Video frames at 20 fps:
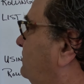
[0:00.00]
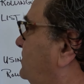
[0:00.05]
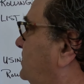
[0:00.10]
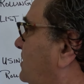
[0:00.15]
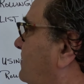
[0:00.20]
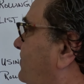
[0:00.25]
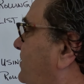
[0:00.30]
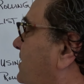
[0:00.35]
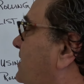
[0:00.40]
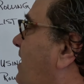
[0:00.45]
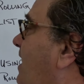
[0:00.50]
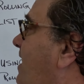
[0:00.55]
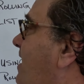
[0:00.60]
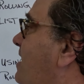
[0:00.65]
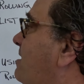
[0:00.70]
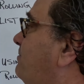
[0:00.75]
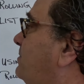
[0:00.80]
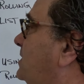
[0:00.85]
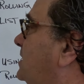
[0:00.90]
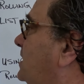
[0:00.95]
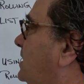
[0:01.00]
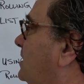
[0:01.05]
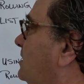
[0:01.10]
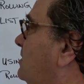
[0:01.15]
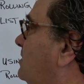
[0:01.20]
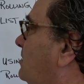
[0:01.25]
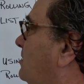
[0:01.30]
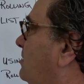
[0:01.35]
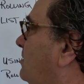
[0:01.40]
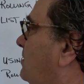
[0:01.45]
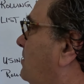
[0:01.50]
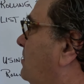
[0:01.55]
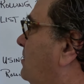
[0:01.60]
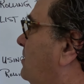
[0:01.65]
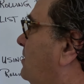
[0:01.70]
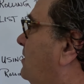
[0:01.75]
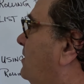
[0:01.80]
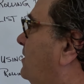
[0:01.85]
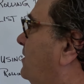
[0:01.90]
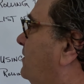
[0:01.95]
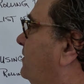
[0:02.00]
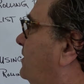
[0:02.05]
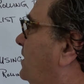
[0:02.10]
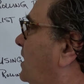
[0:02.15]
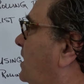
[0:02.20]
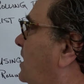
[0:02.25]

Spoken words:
something happening, the